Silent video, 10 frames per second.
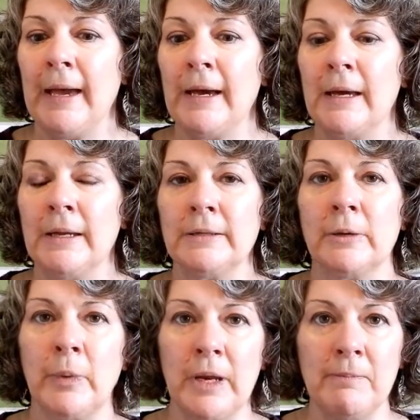And
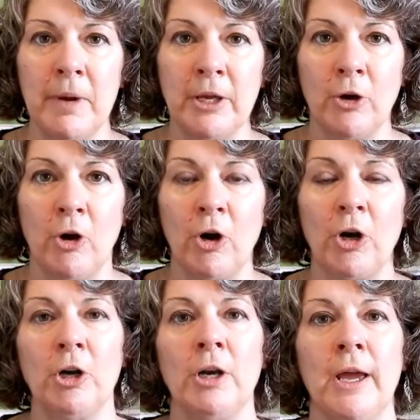so I weighed my
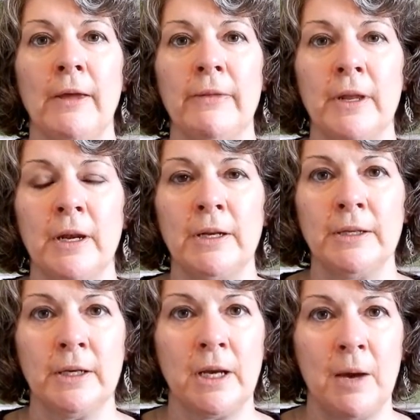yarn, and then I
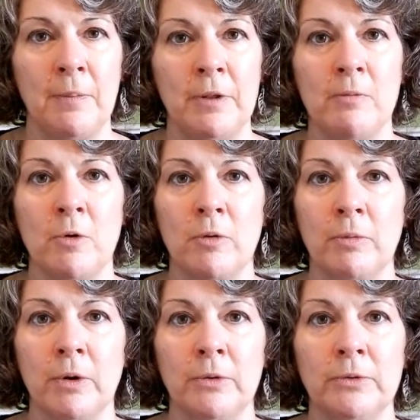did a couple of more
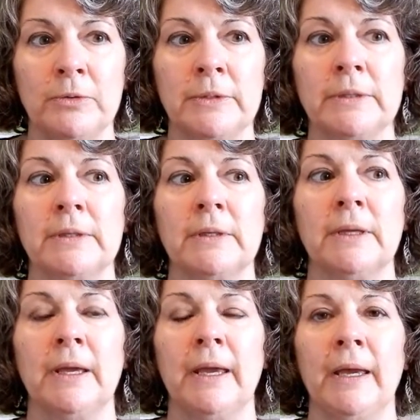rows
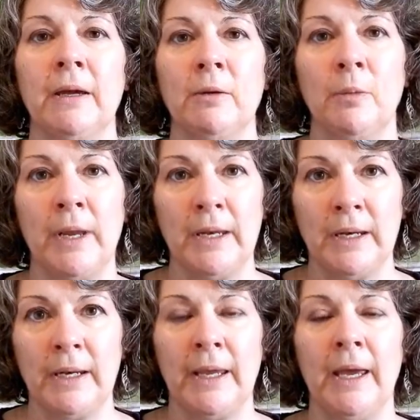and weighed
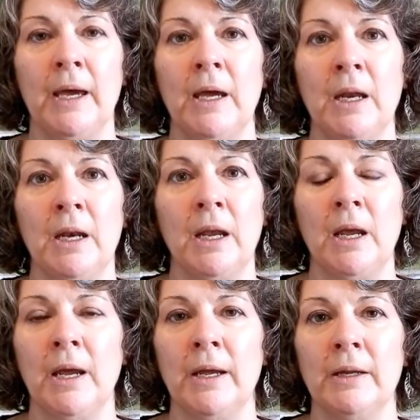it again
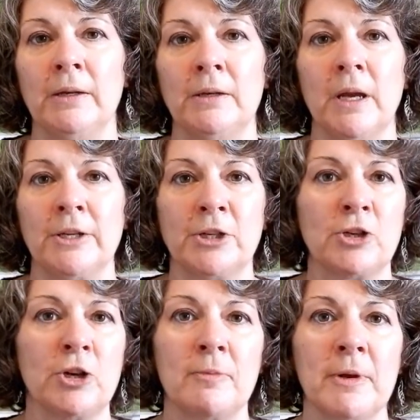and
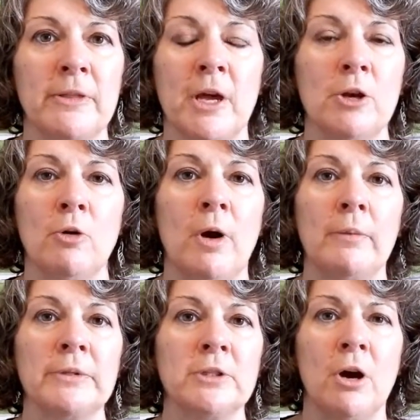determined that no, I
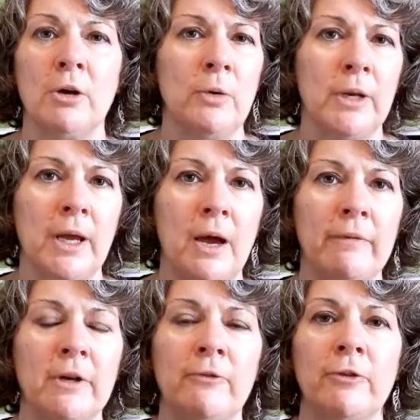was not going to
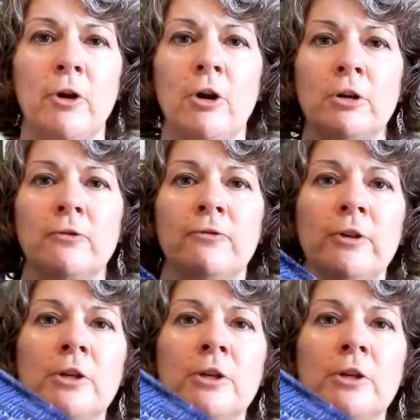have enough yarn to